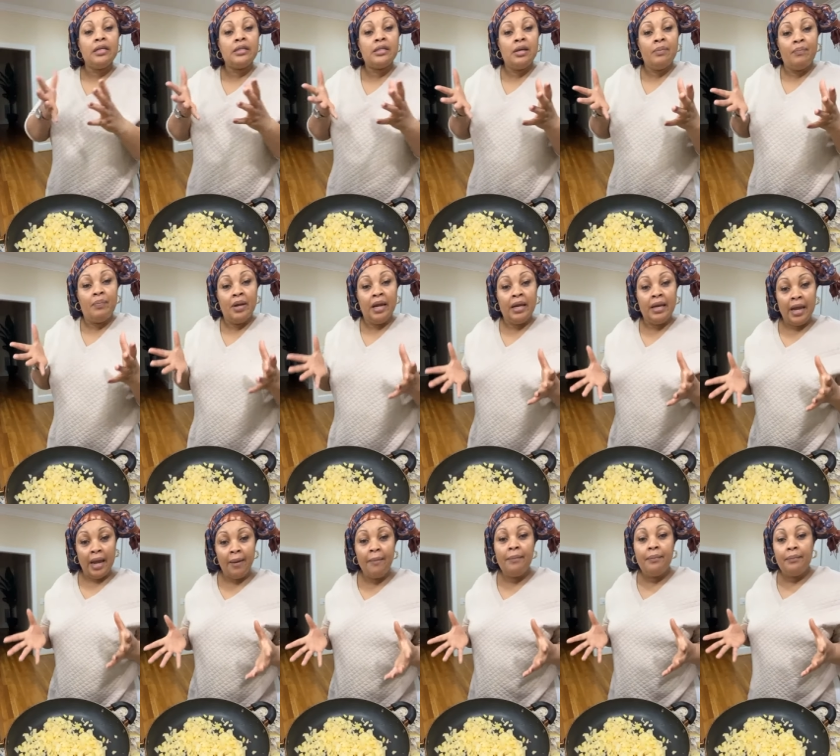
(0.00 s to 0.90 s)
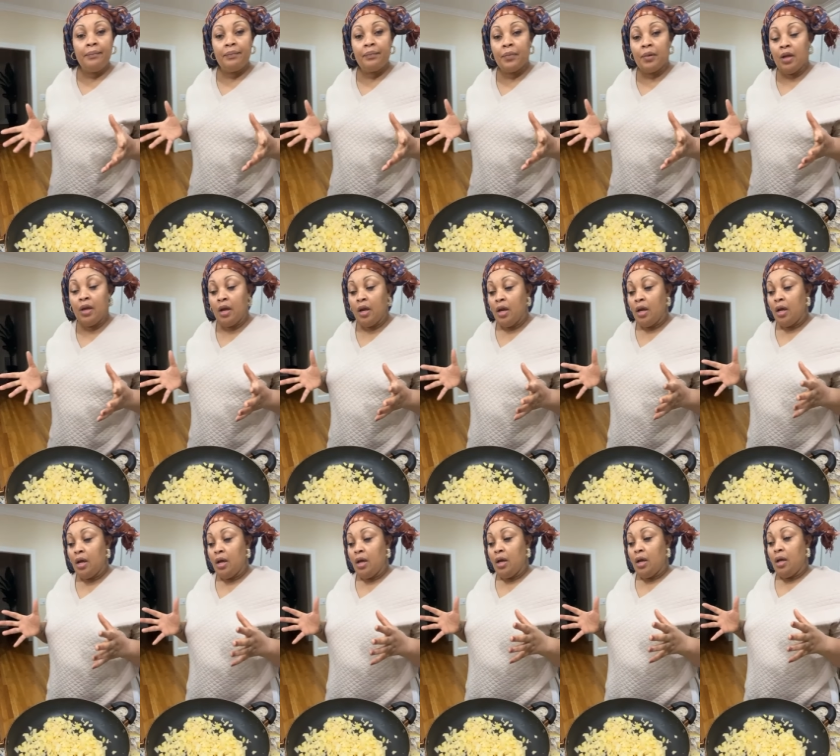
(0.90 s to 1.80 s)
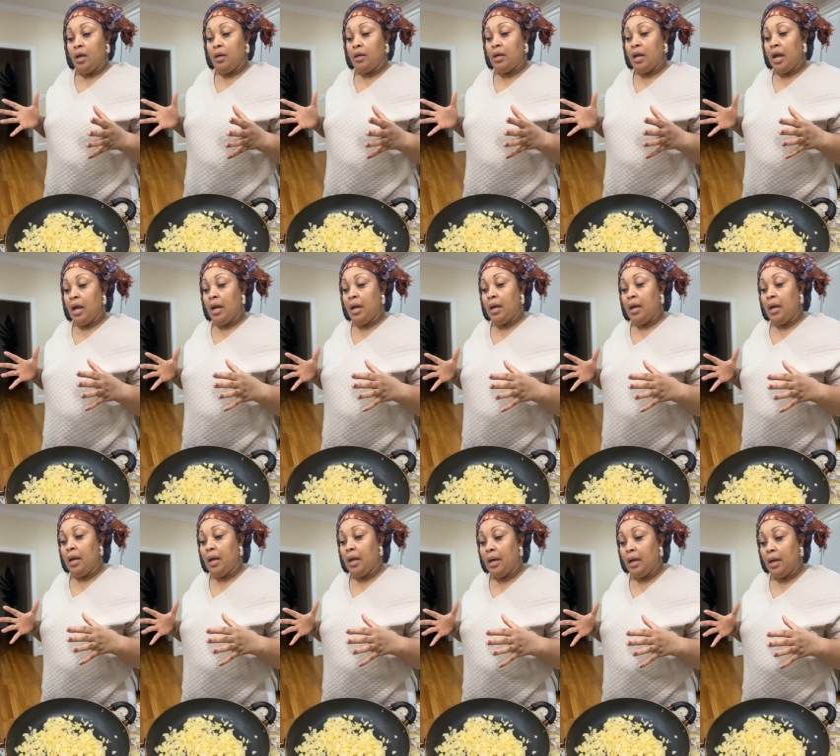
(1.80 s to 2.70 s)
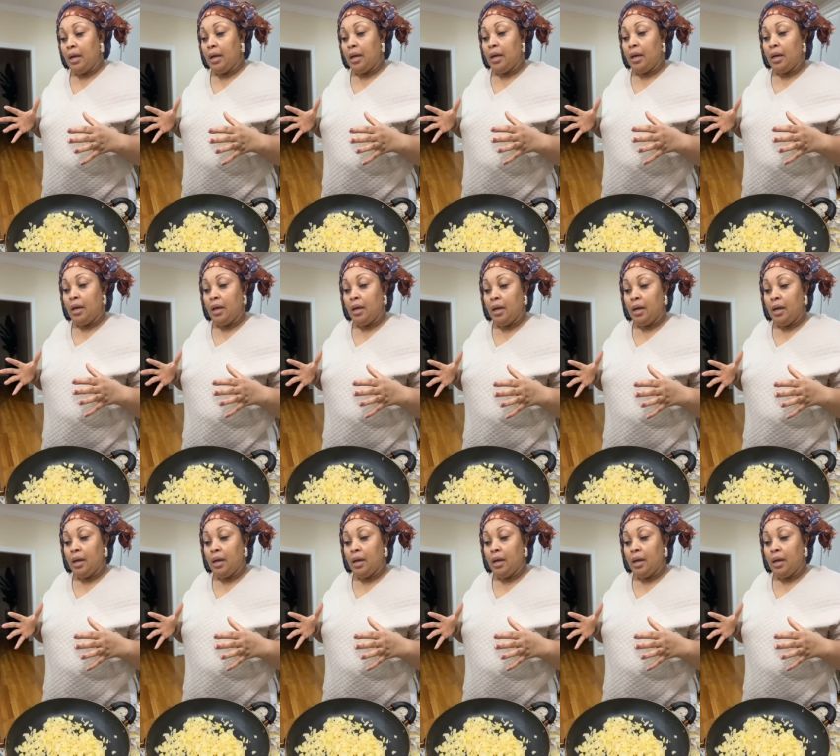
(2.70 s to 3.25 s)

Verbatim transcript: Discipline them. They